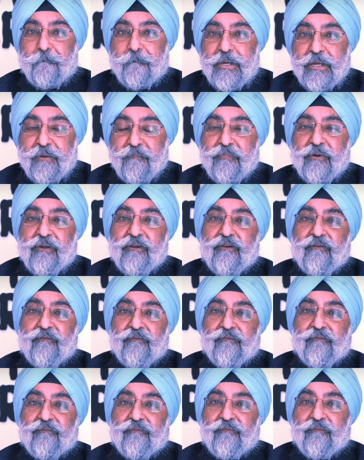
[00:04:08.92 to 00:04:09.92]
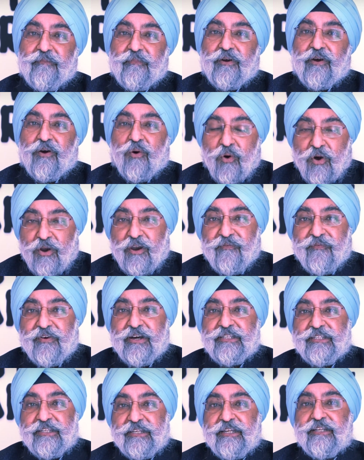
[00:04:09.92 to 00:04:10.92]
people, all of
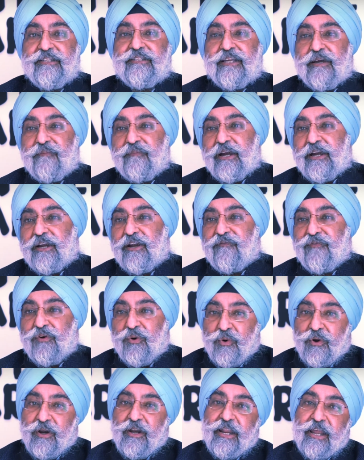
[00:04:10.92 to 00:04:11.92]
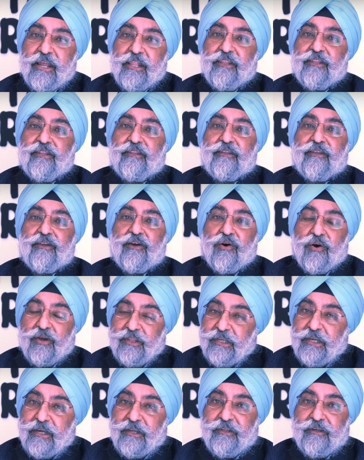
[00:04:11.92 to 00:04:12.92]
us need some kind of oral health or
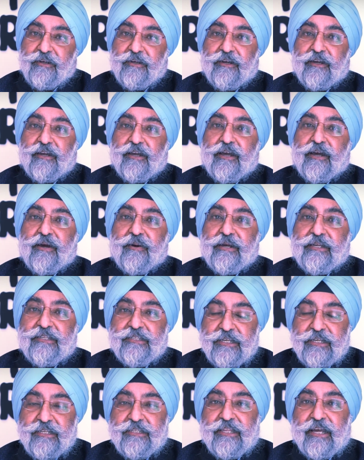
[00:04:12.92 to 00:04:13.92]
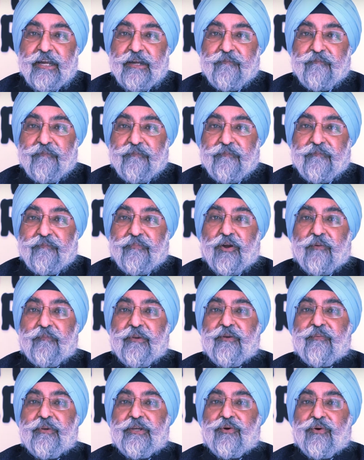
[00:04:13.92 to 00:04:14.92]
the other. It's just that
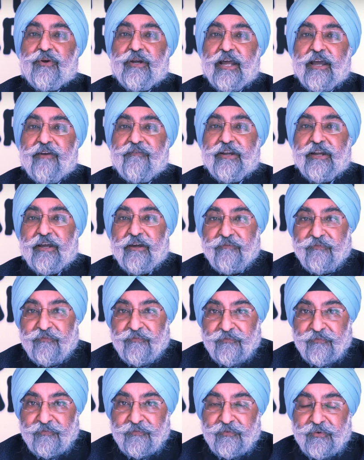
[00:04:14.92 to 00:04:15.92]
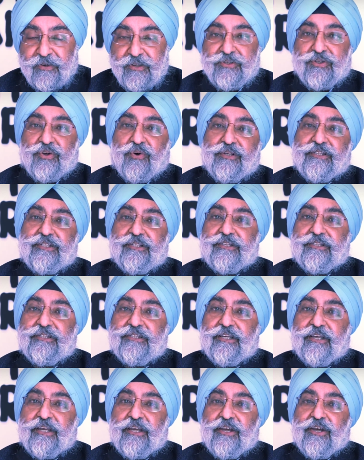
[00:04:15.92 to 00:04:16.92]
probably we don't have enough
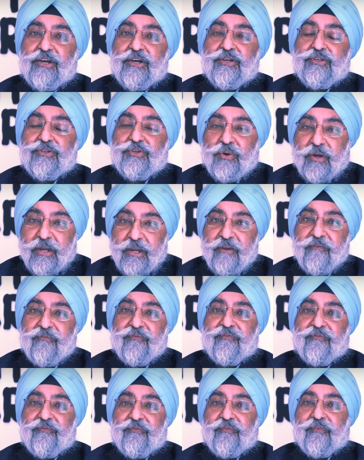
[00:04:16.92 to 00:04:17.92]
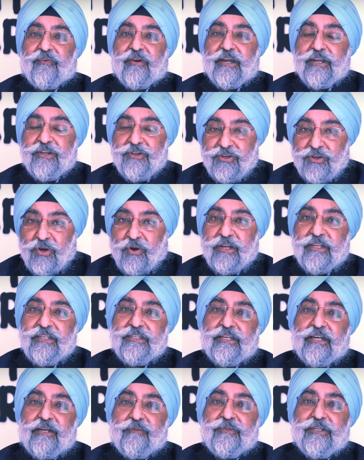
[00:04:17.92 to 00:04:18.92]
resources. So if
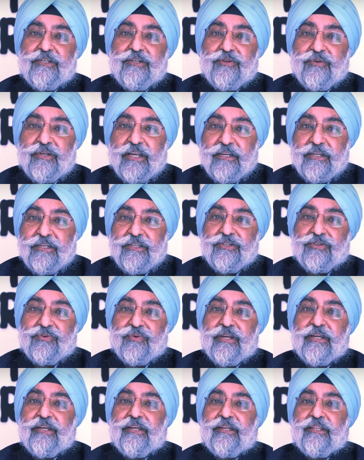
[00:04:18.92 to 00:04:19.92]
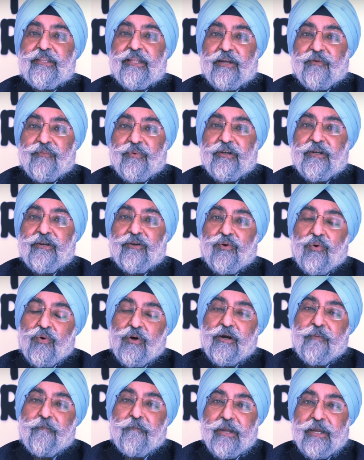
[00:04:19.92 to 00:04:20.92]
insurance comes into dentistry, that will
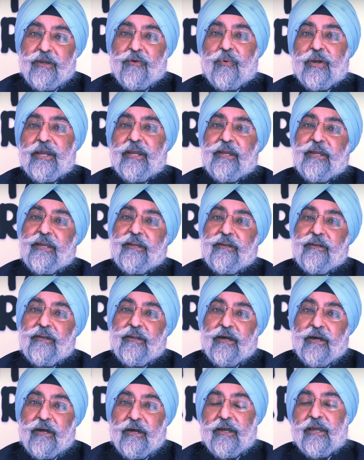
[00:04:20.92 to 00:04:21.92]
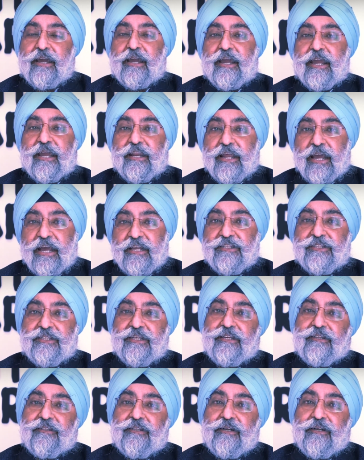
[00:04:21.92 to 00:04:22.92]
go a big way in
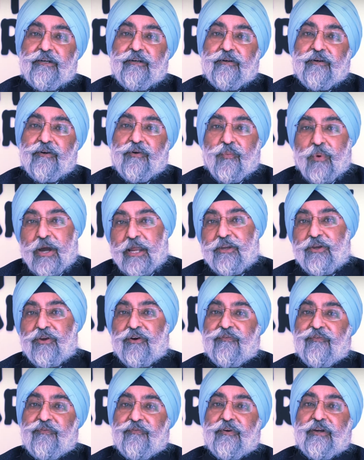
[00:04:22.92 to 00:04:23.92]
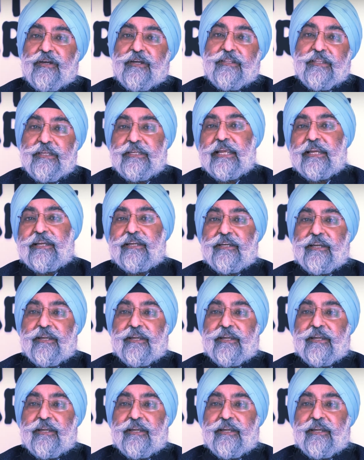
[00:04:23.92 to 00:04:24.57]
enhancing the value of the dental